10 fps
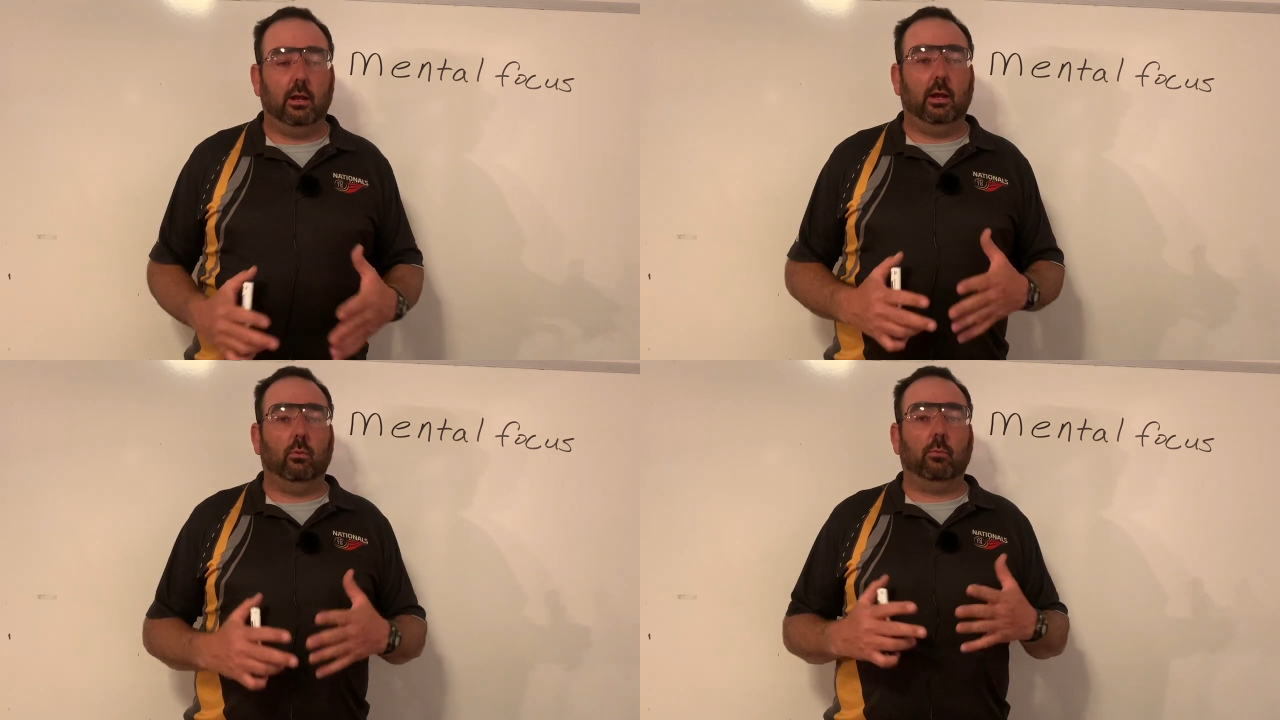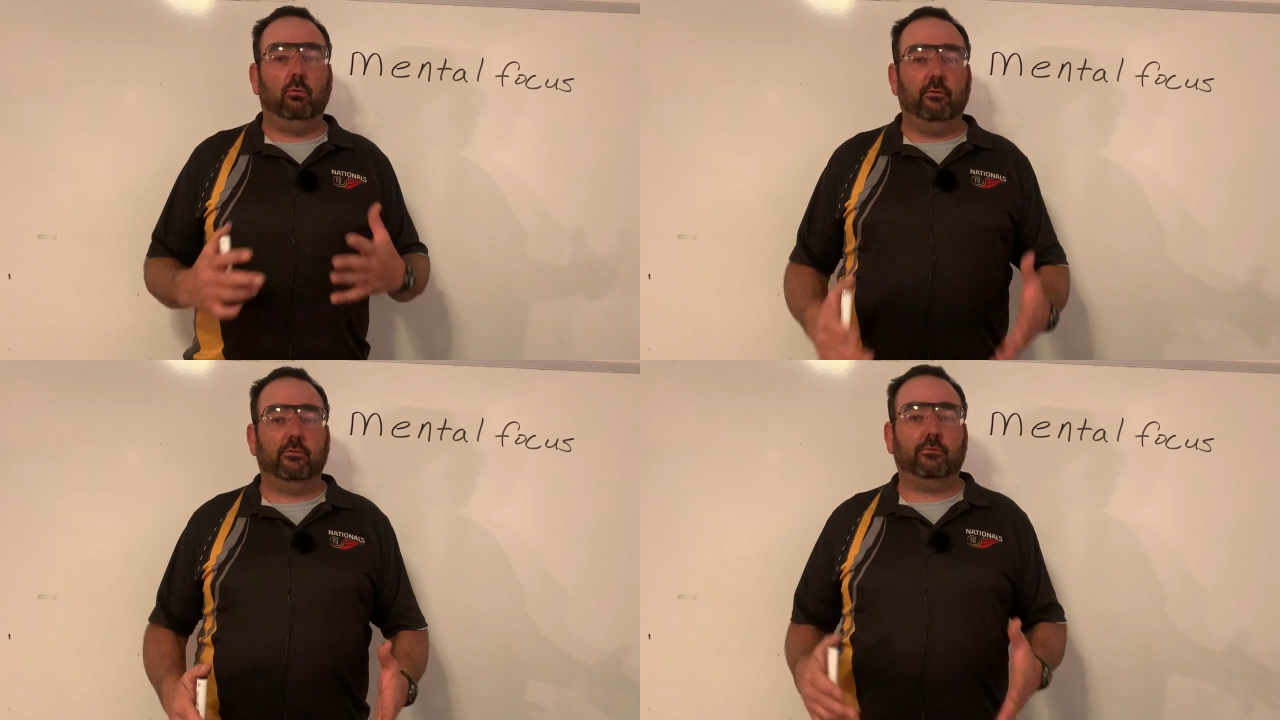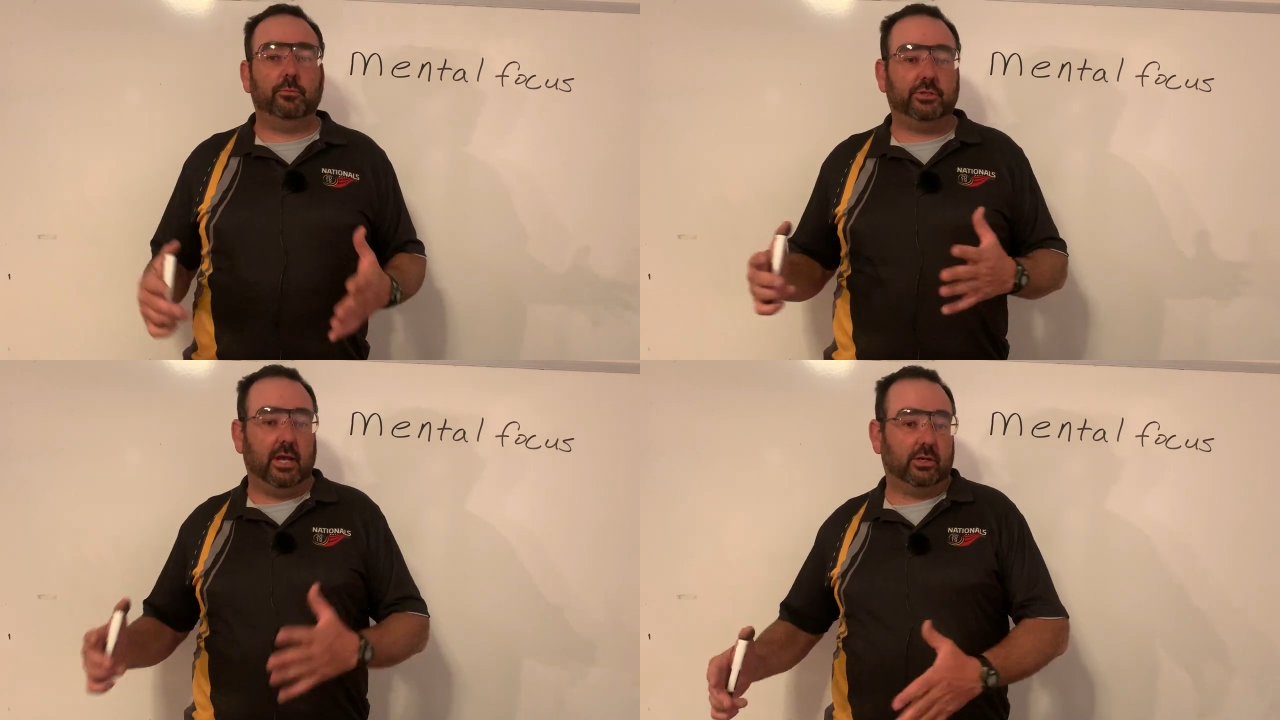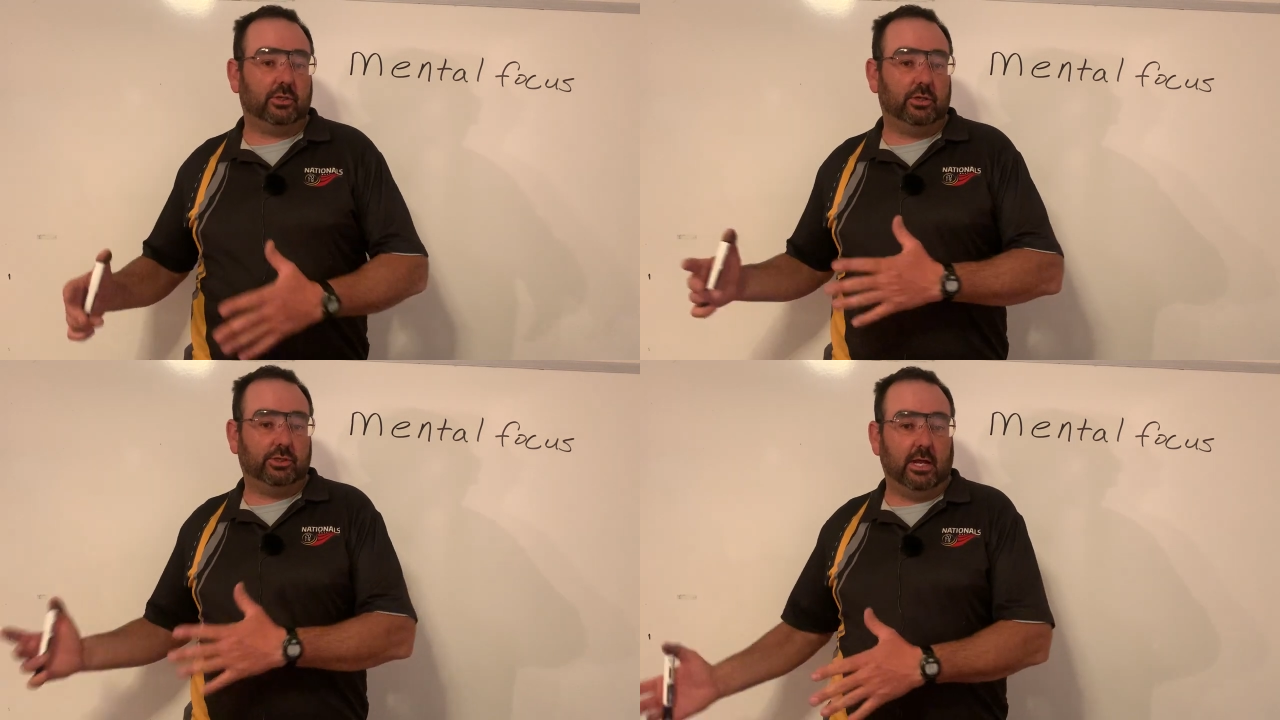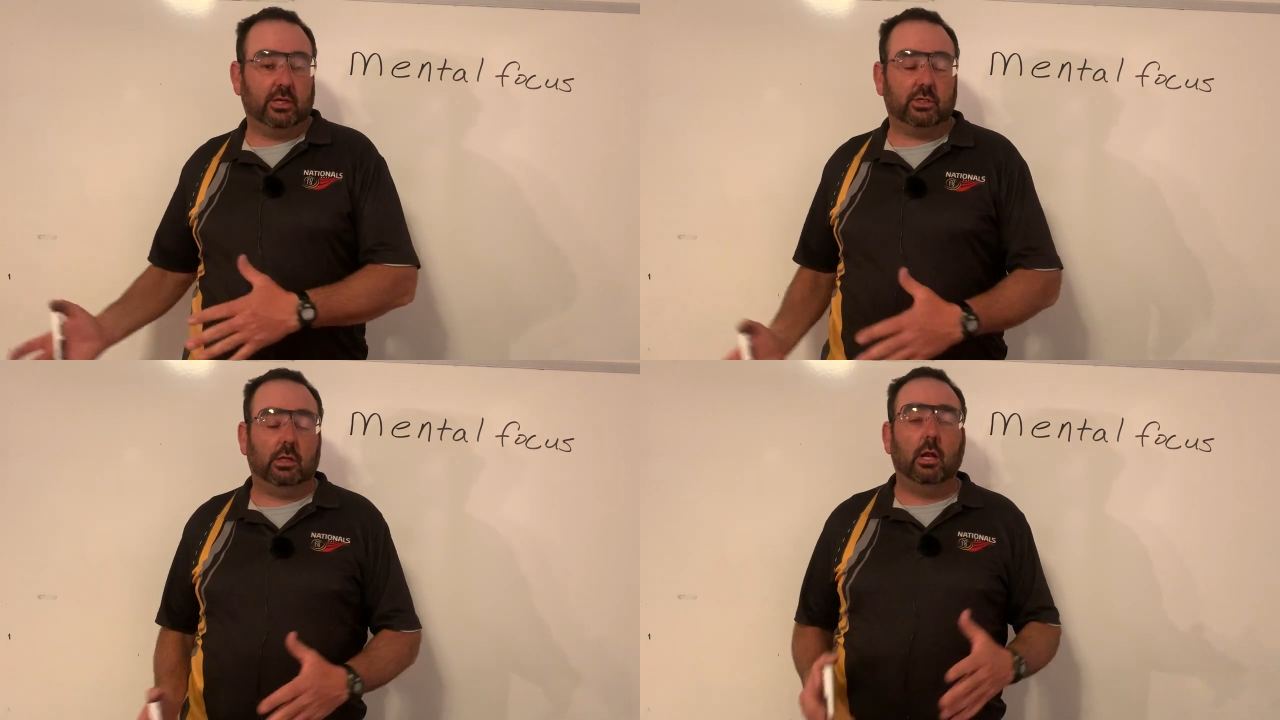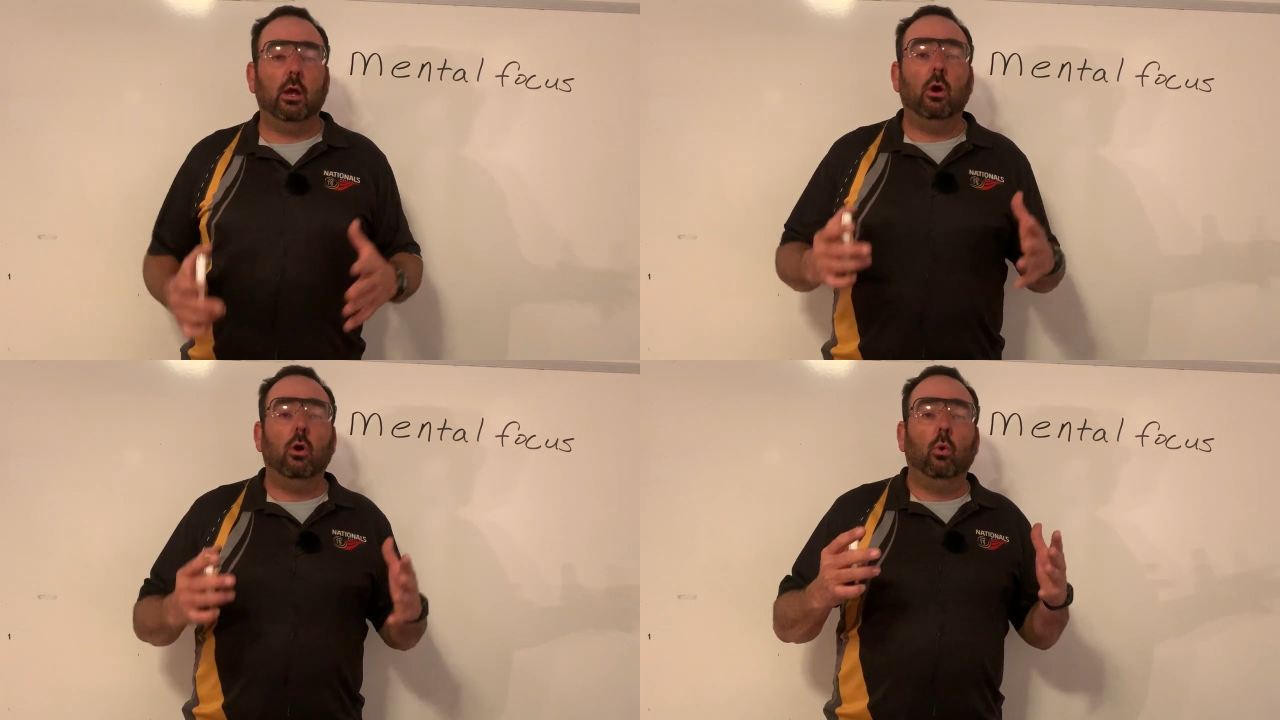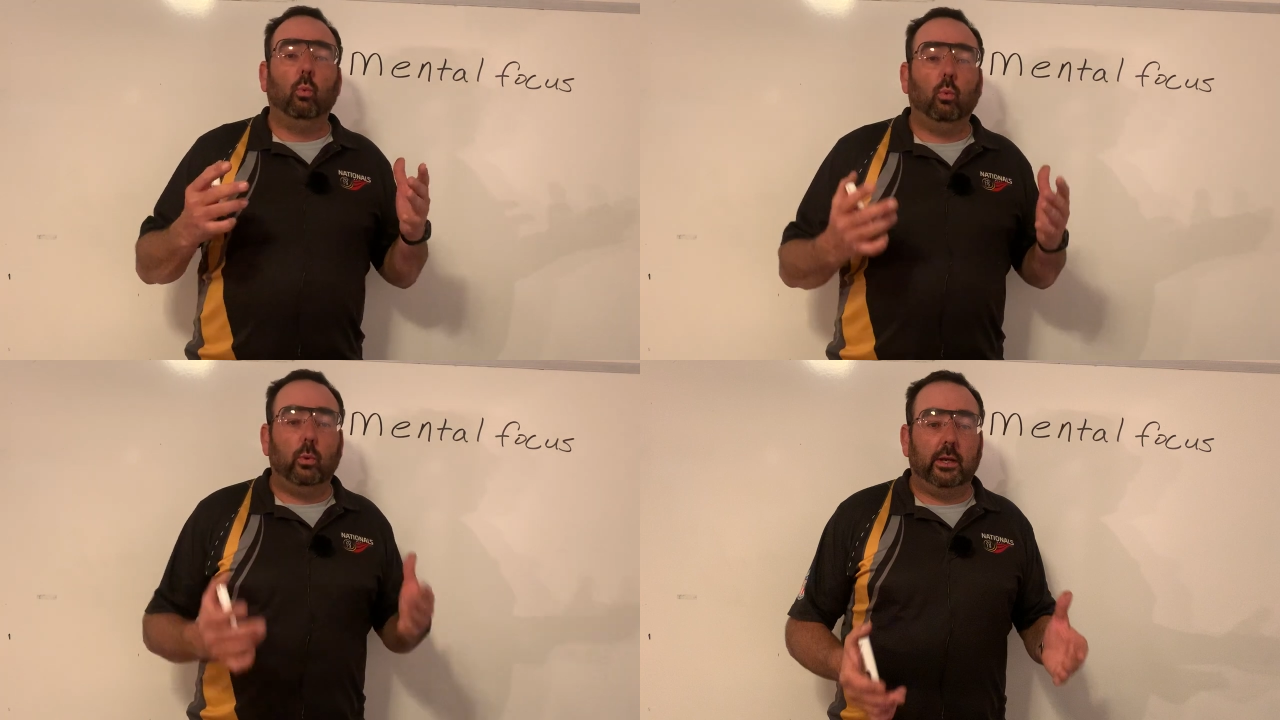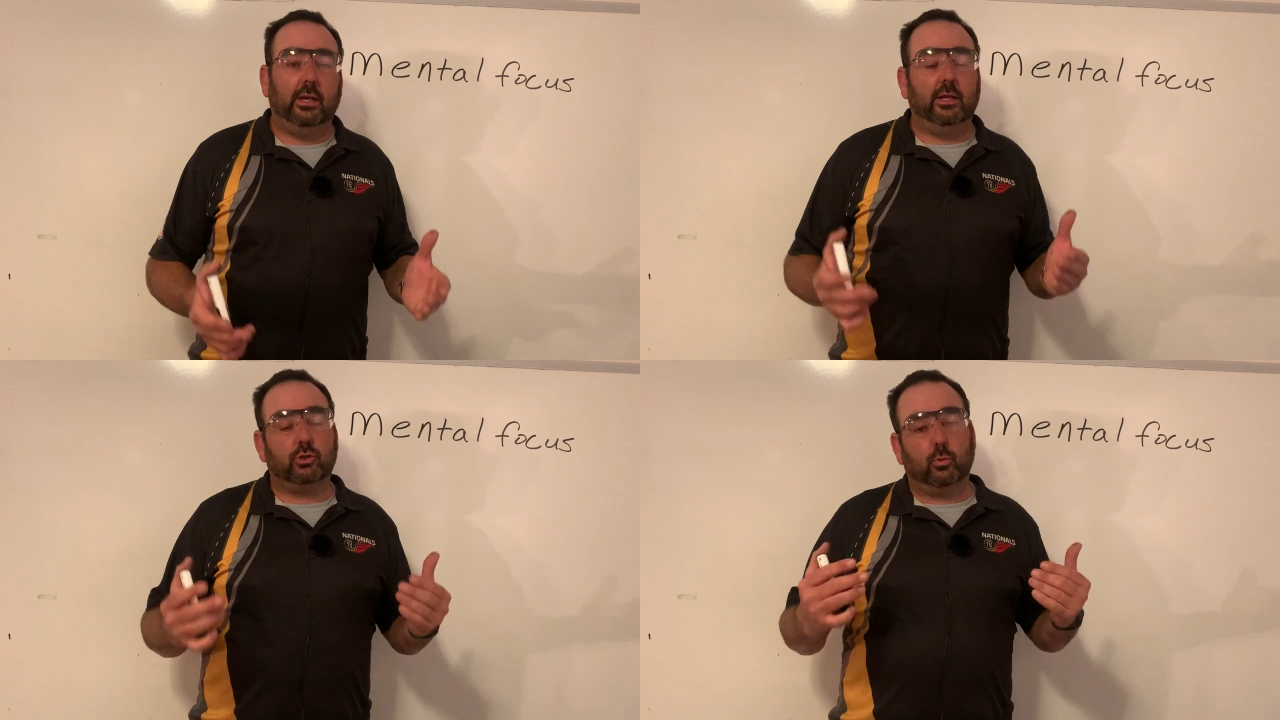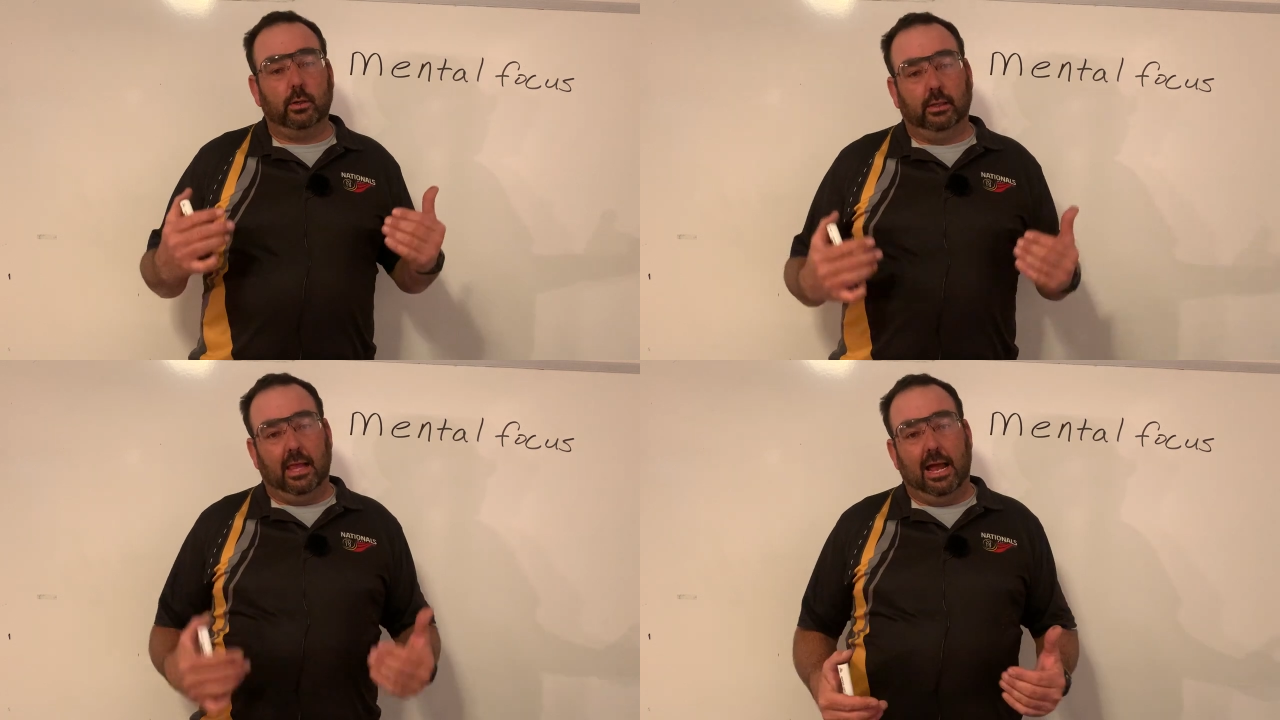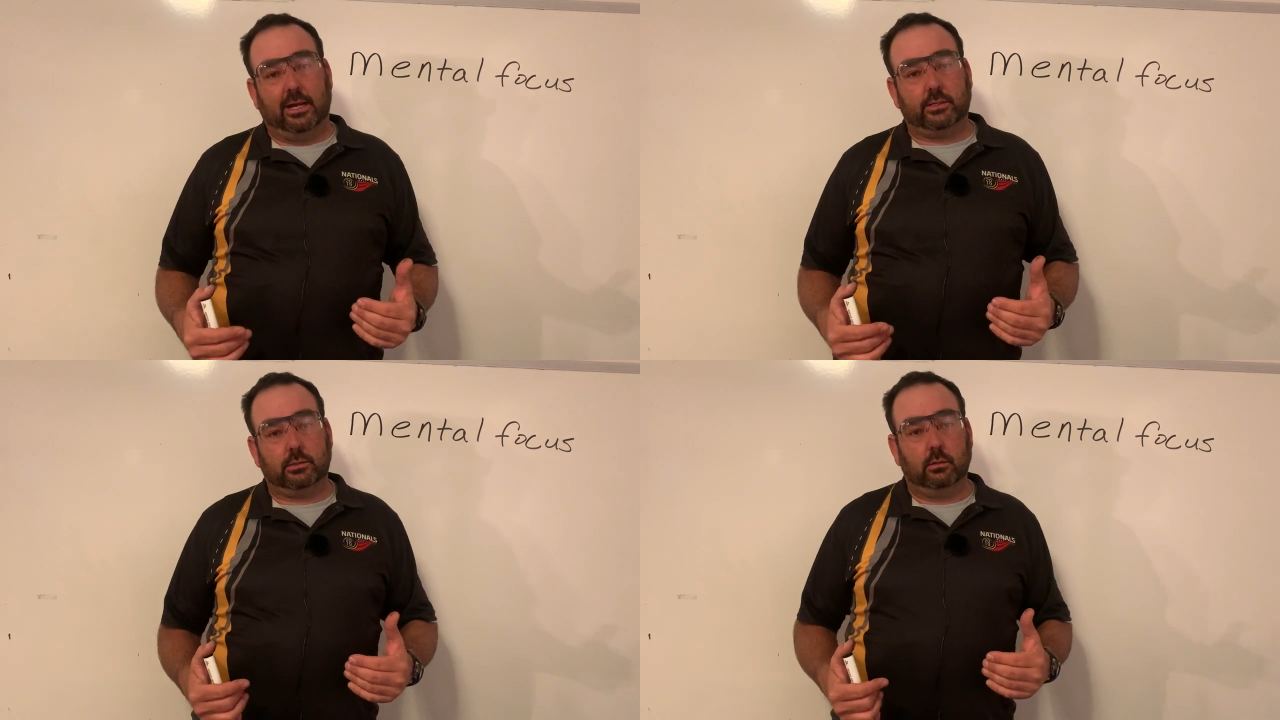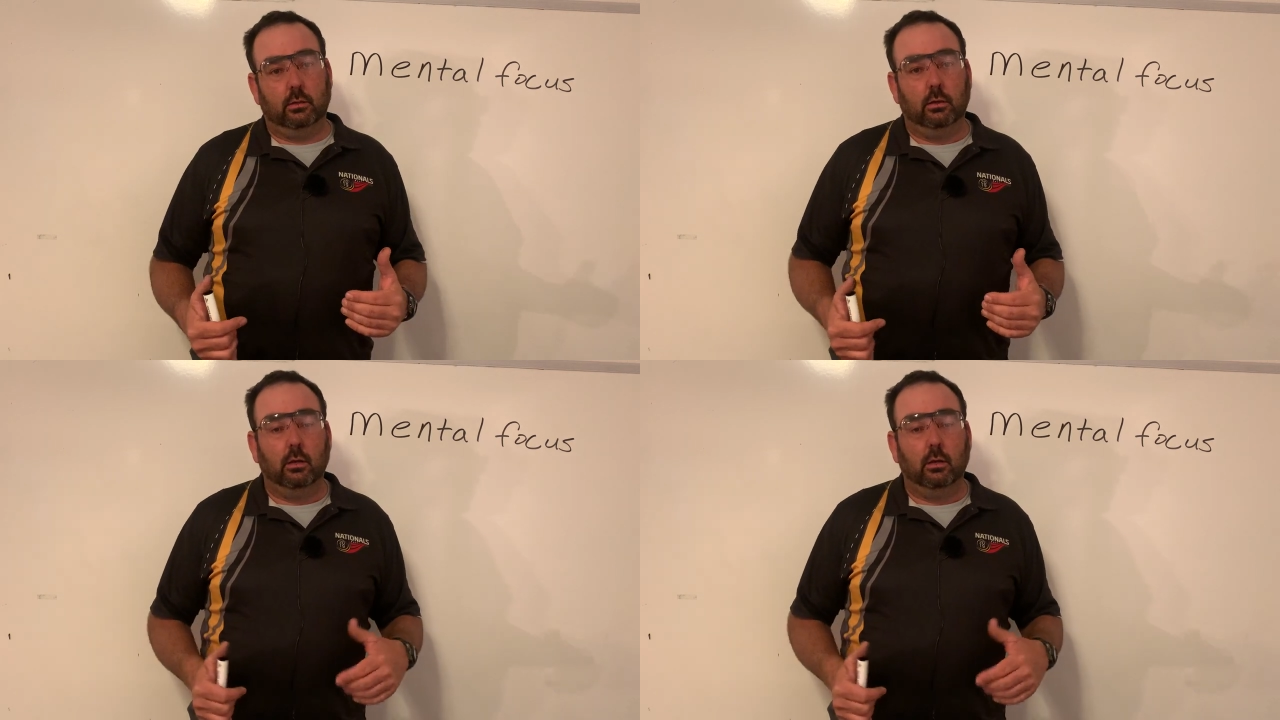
and we're moving from station to station, we need to relax.